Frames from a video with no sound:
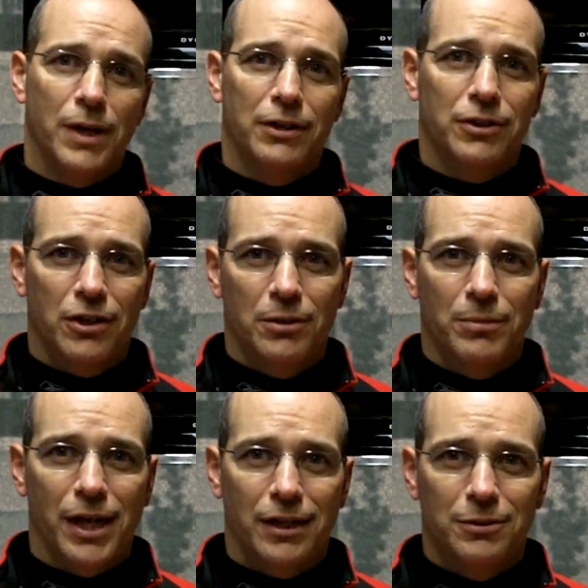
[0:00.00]
mount a
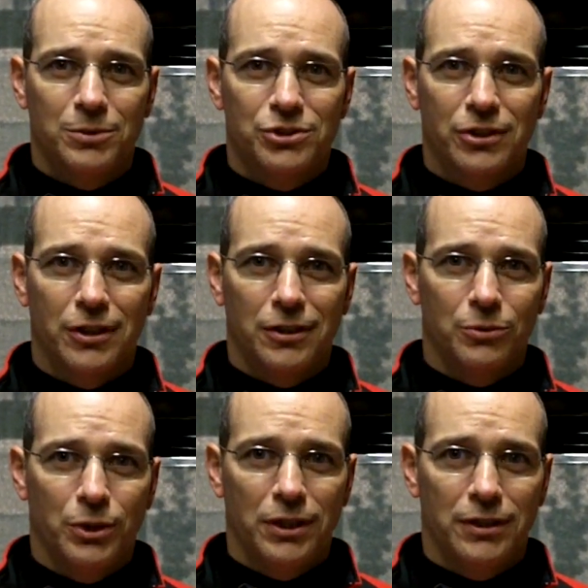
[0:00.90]
comeback in Michigan
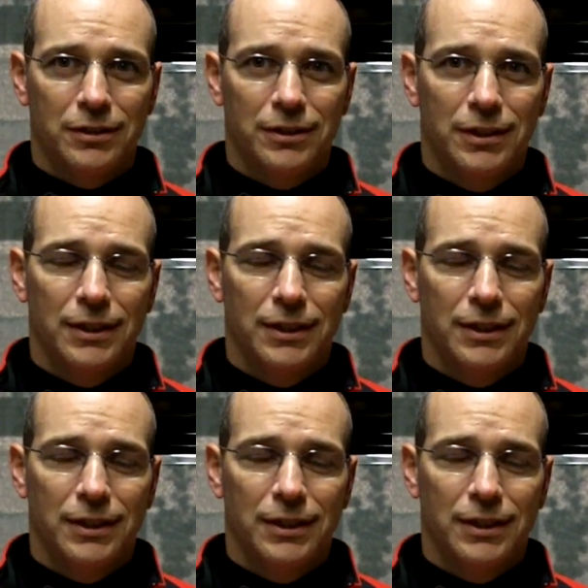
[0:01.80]
and win,